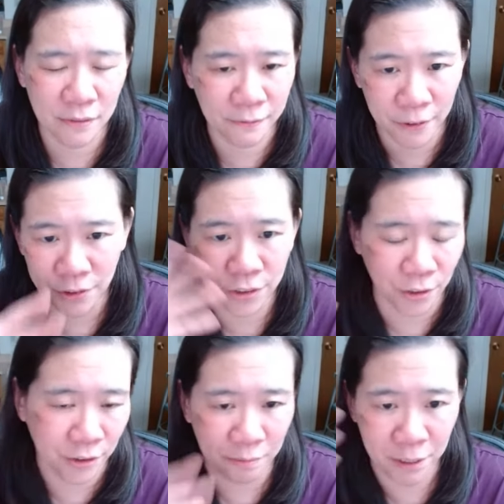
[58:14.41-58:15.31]
for
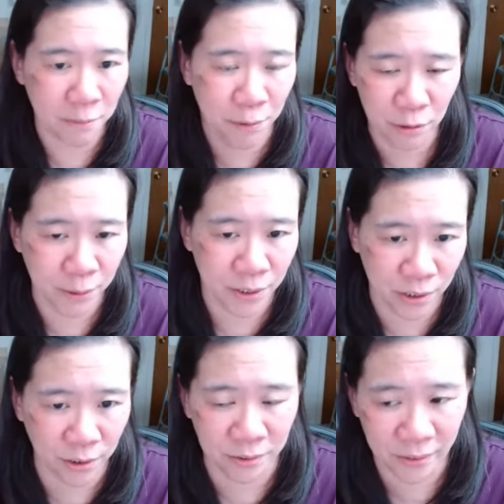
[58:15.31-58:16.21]
certain people with
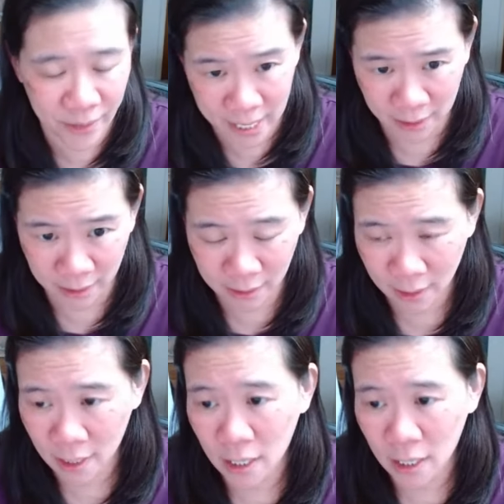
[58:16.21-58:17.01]
certain things,